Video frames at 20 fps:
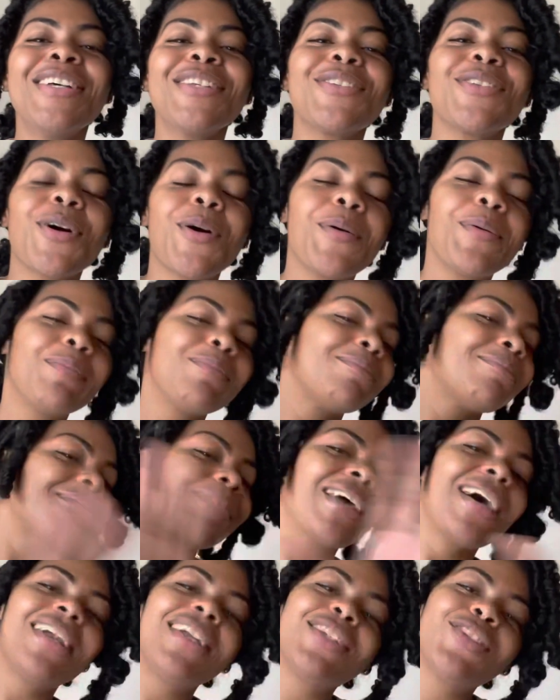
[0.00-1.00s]
So
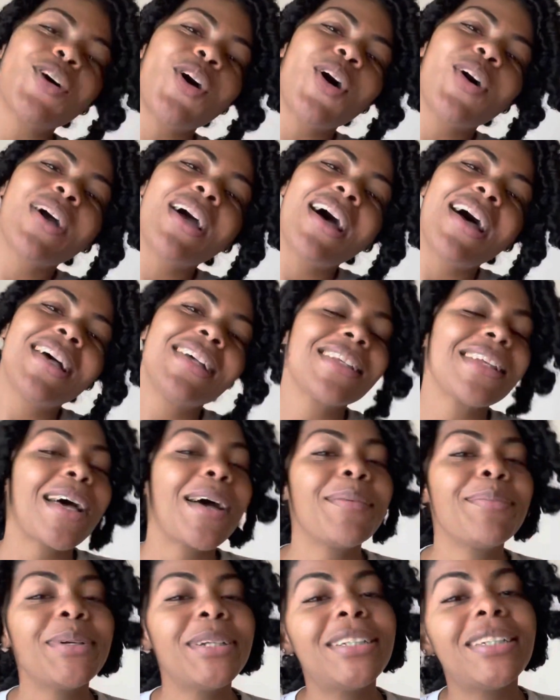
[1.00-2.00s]
that is all, guys.
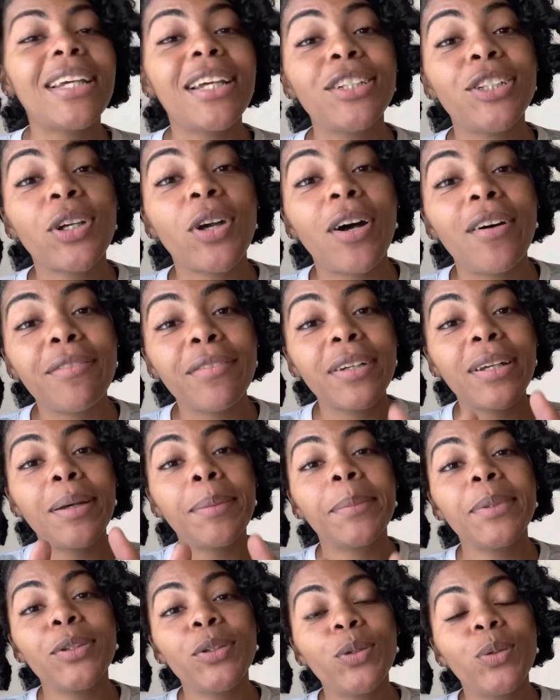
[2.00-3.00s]
I appreciate y'all for
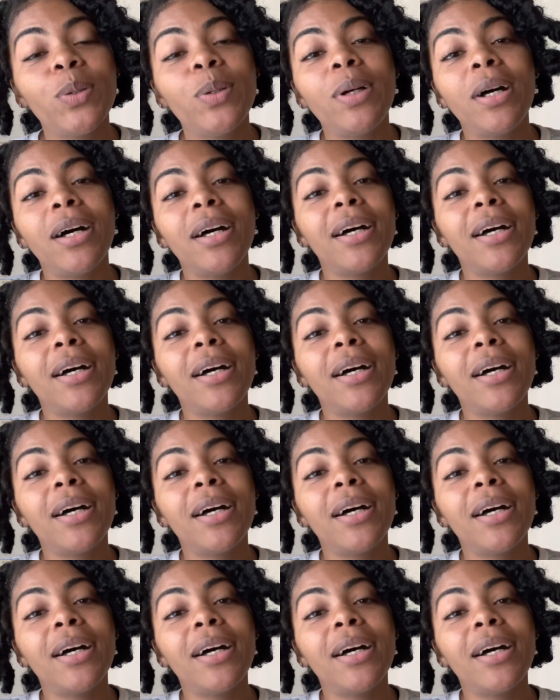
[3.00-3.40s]
coming through.